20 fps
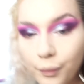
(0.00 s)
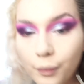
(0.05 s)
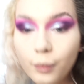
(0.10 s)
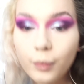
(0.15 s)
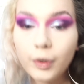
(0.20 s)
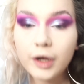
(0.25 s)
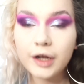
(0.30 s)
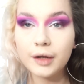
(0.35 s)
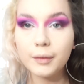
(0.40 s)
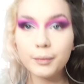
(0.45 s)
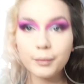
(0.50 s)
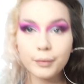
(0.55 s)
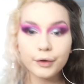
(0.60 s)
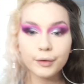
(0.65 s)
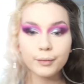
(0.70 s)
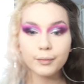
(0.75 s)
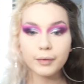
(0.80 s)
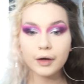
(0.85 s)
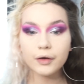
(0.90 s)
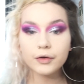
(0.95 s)
When I'm
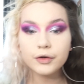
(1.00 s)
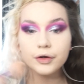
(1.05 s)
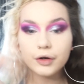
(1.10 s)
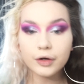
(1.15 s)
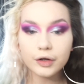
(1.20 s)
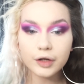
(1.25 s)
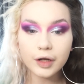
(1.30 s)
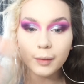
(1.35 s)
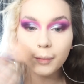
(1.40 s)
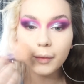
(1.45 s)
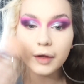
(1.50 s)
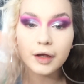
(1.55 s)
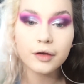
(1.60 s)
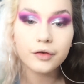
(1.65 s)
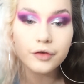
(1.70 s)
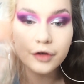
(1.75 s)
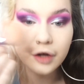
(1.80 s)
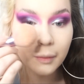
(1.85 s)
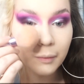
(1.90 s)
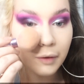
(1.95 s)
putting powder on, I'm making
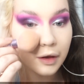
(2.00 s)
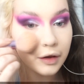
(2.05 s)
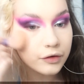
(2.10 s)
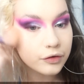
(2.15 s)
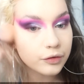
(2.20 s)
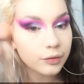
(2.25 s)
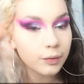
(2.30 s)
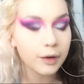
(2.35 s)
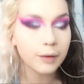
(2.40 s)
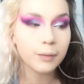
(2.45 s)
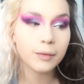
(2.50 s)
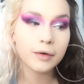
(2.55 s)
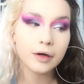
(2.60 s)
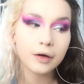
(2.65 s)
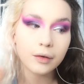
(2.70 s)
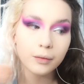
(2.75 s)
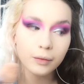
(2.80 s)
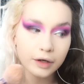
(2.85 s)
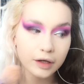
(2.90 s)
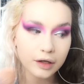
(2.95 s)
sure I'm like swiping it
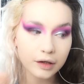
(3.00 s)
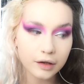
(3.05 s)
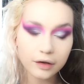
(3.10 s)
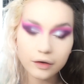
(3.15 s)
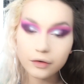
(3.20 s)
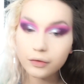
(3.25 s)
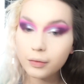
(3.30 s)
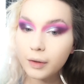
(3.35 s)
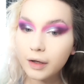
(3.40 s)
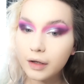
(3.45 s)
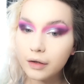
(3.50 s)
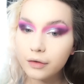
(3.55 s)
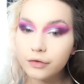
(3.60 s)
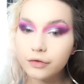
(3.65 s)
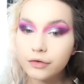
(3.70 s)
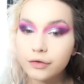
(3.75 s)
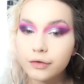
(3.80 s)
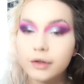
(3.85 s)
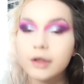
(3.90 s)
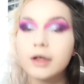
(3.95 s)
away as well
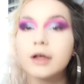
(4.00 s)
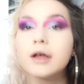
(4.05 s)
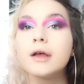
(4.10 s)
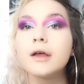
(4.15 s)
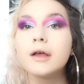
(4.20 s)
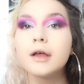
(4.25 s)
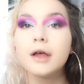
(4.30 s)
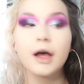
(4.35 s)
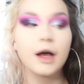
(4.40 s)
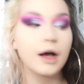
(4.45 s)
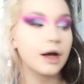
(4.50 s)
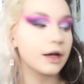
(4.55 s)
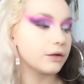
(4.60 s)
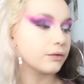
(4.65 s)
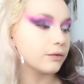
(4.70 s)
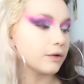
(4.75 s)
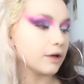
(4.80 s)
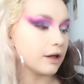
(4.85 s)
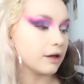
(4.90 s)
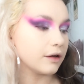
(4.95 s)
so that I
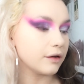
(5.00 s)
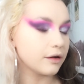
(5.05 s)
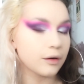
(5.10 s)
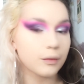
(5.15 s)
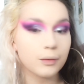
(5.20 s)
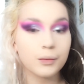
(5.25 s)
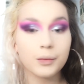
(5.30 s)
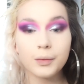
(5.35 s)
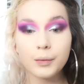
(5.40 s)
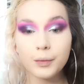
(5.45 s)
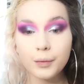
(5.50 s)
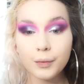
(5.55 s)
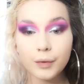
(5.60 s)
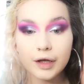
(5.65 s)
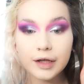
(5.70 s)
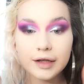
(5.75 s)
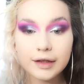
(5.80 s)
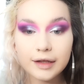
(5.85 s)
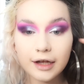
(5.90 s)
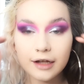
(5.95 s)
don't end up
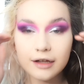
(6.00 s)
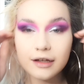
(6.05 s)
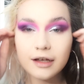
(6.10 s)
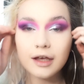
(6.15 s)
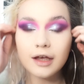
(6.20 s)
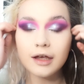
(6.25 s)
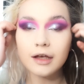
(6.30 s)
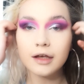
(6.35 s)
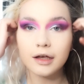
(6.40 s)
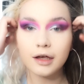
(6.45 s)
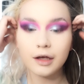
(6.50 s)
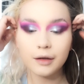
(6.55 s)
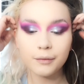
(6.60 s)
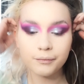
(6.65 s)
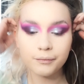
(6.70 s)
like dead cakey.